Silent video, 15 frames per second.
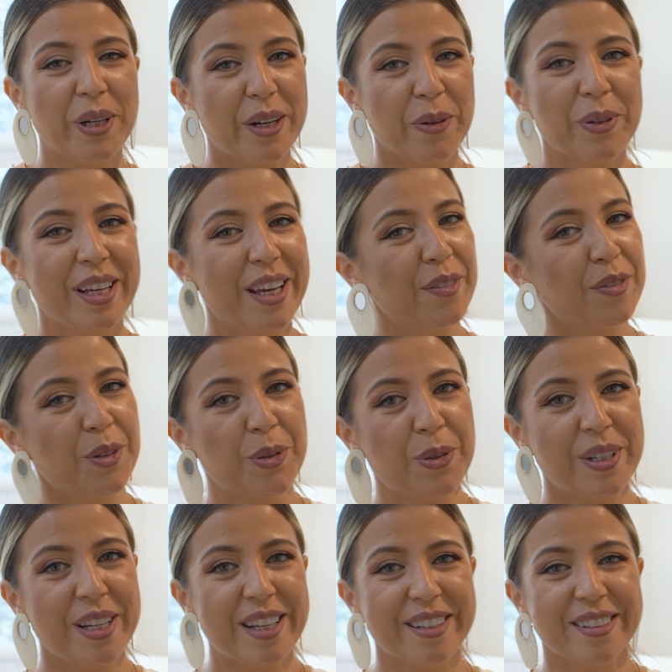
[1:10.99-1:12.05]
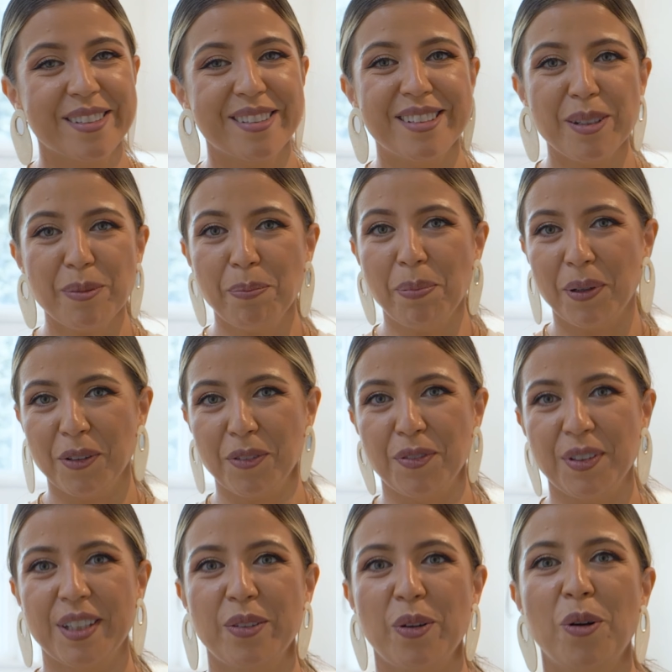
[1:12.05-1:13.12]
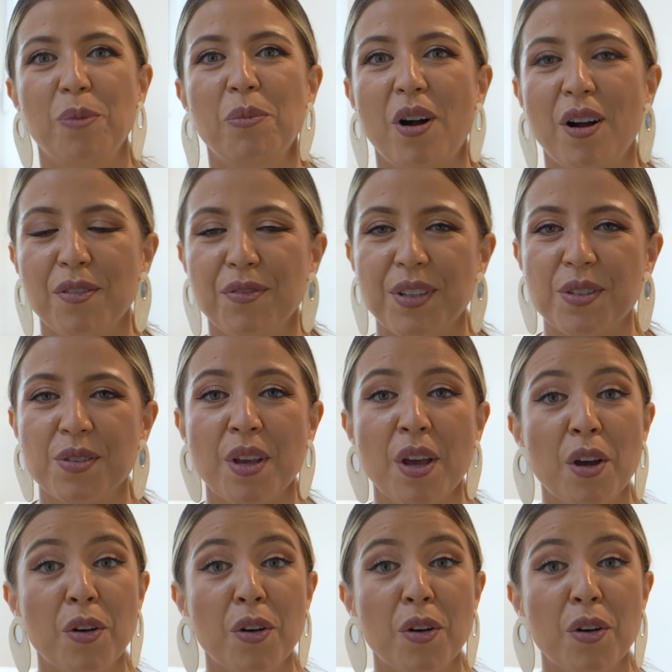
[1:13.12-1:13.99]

where we have created the perfect home office